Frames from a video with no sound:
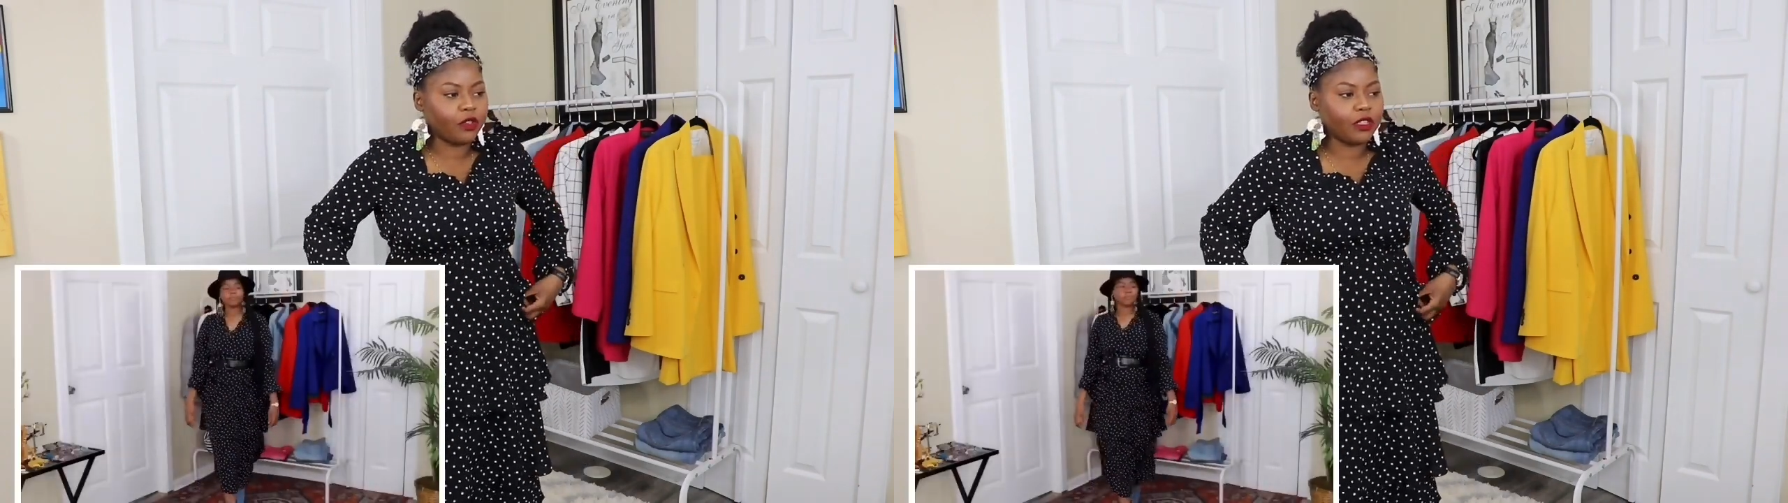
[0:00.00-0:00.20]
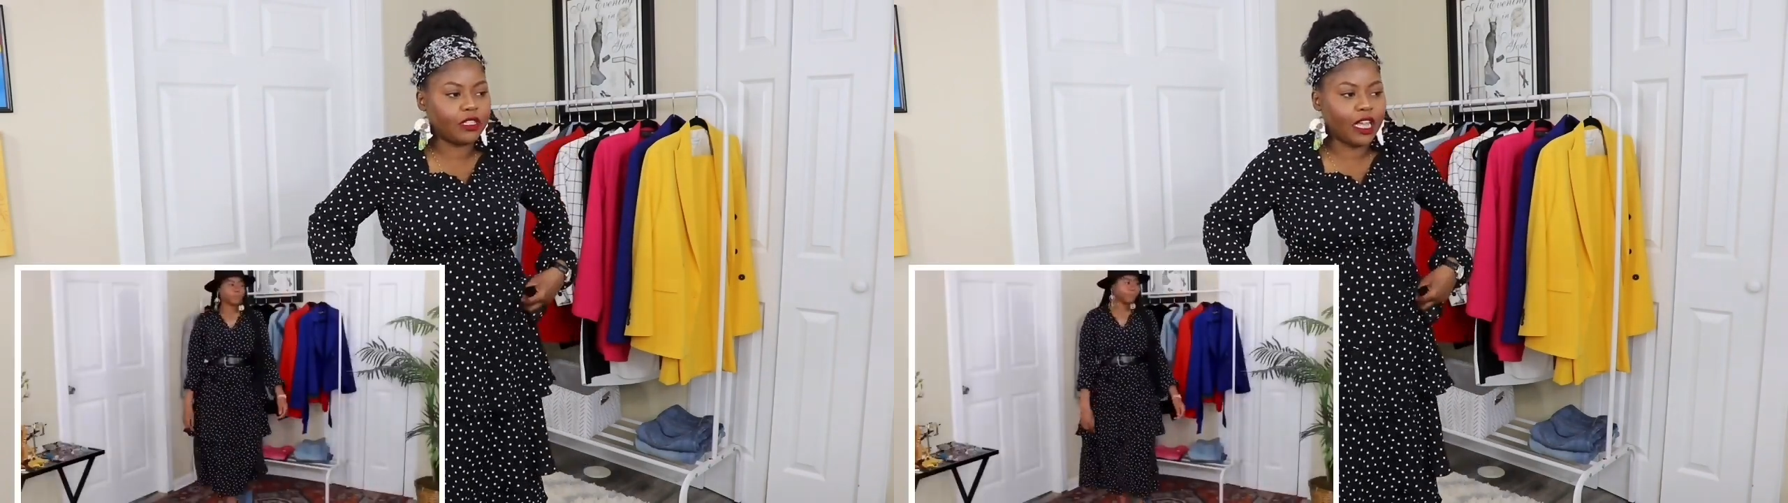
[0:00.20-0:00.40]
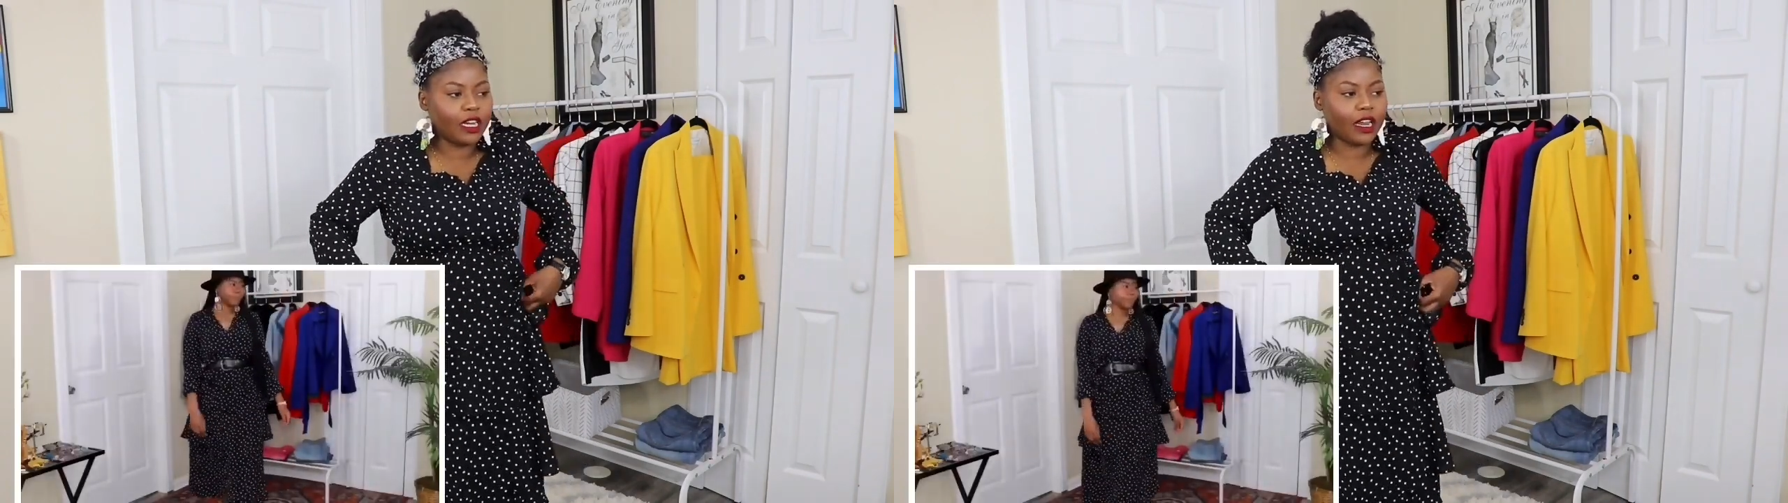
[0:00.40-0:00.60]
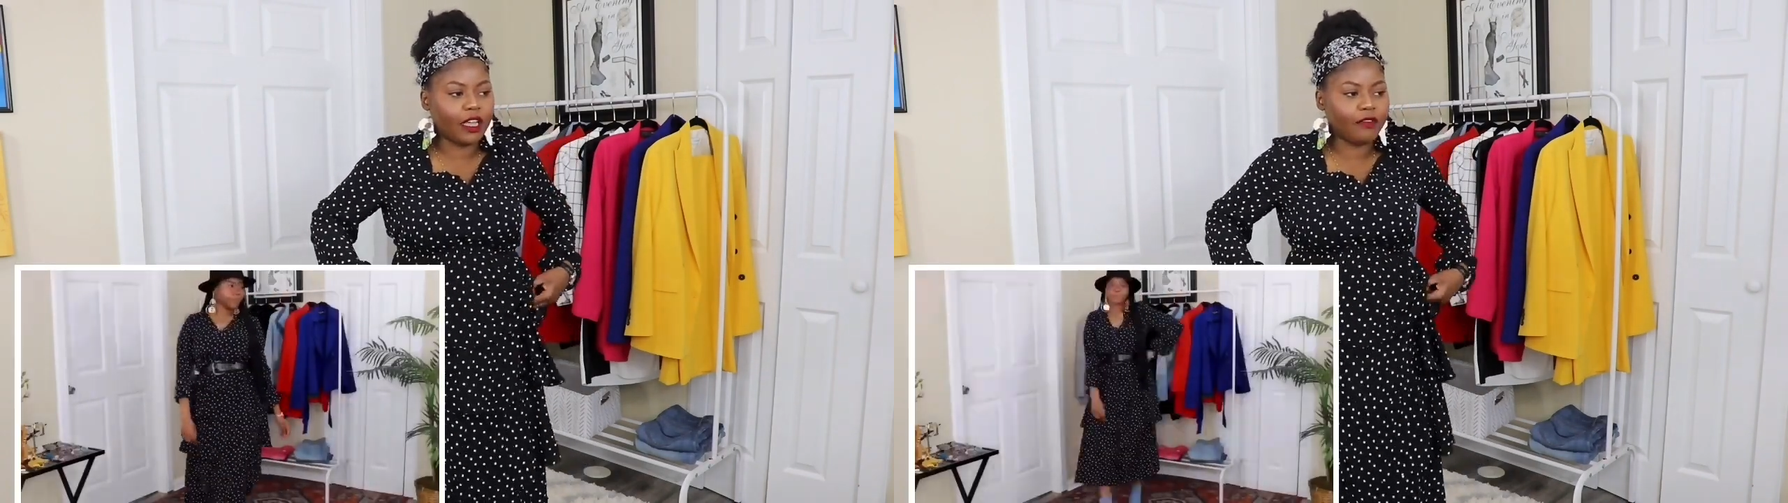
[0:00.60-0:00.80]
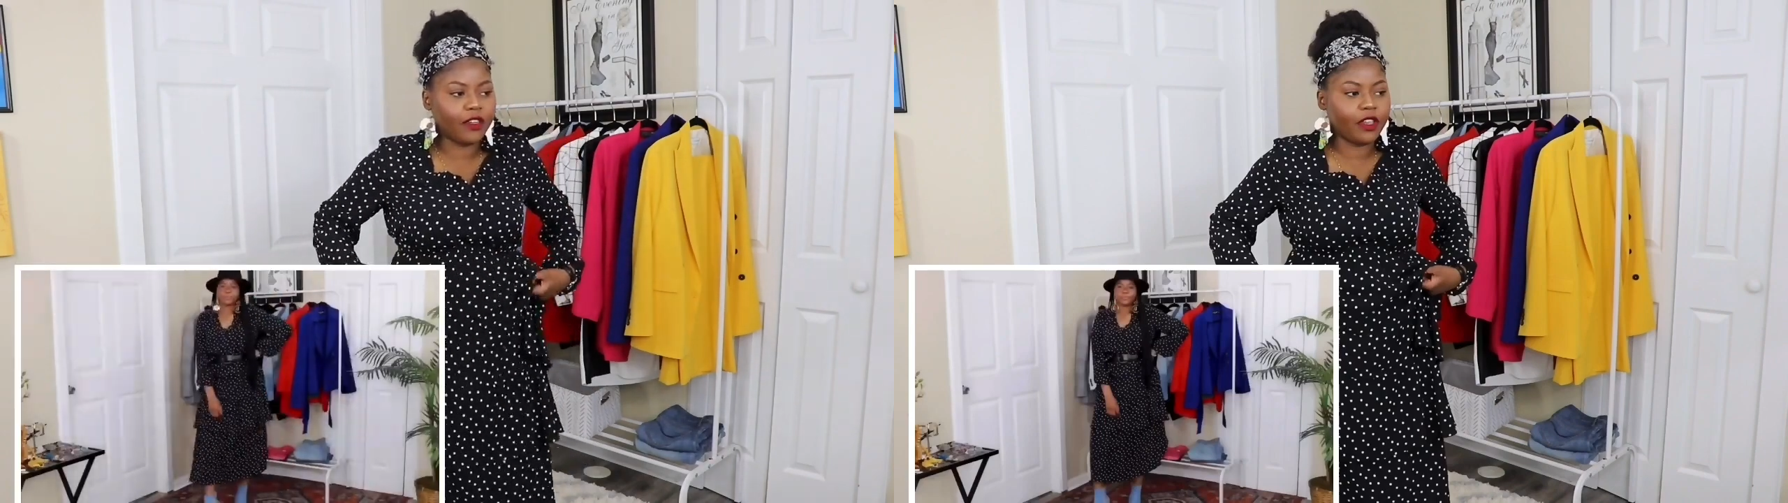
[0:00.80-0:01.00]
the date
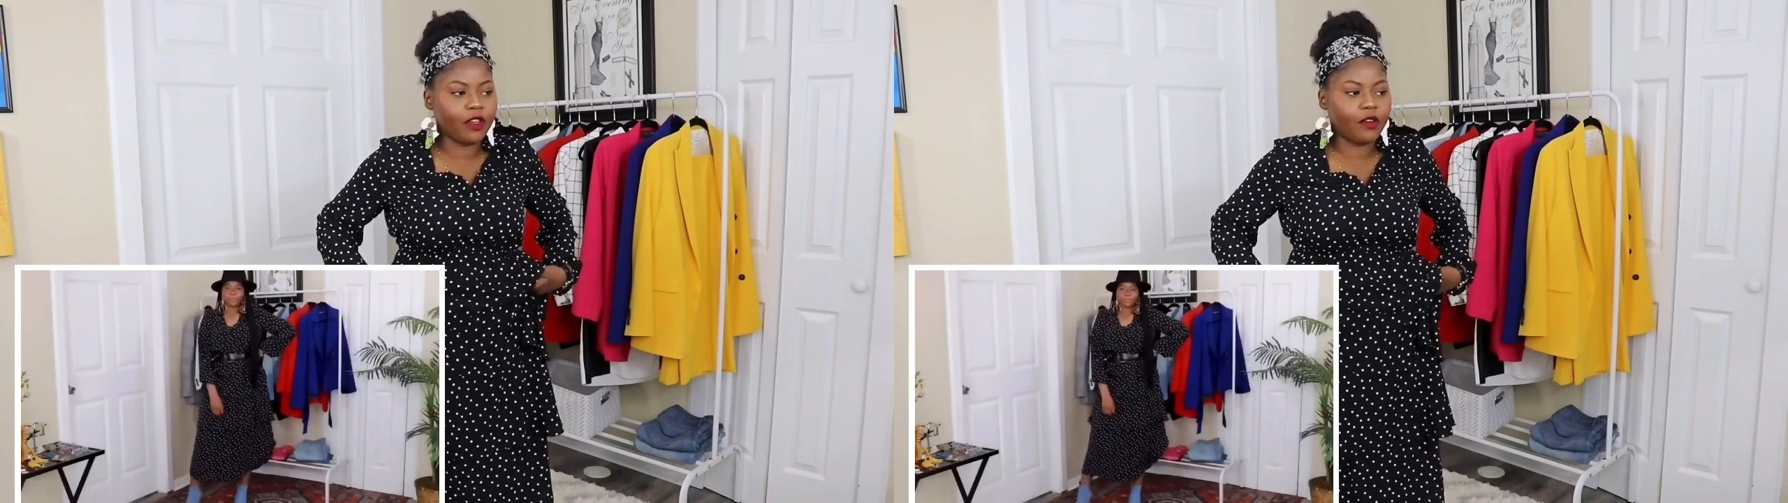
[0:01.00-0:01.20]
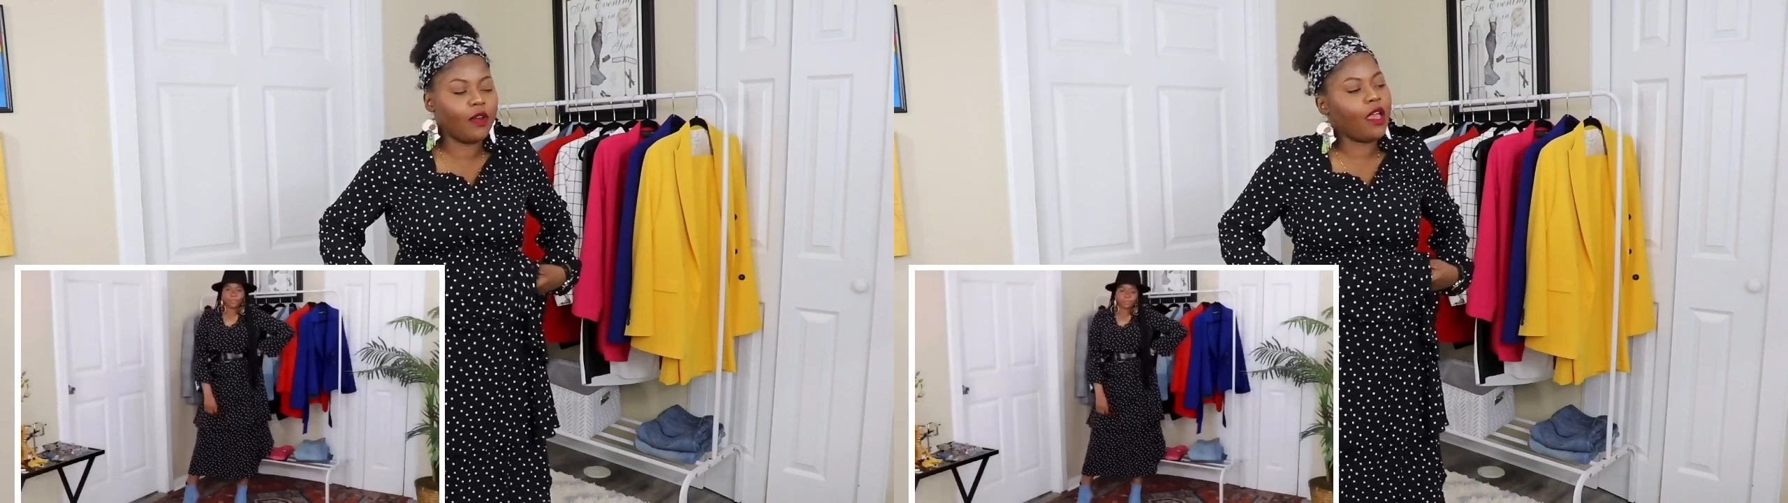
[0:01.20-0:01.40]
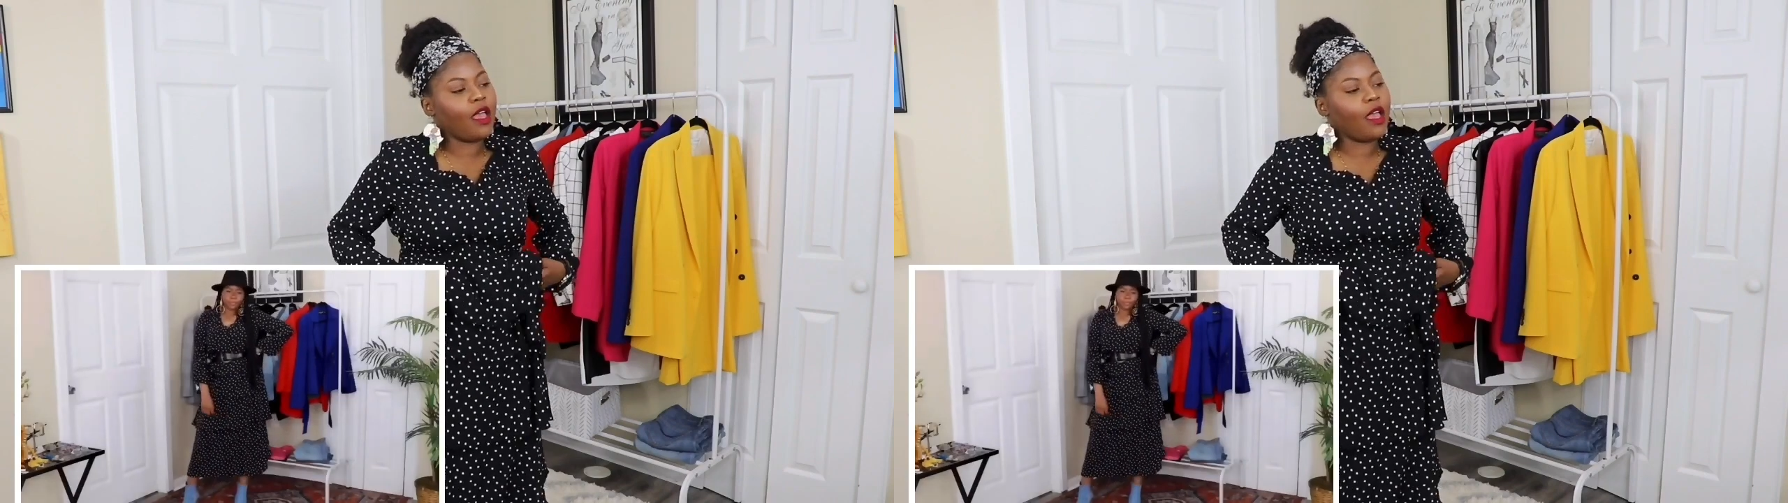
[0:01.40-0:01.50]
night video.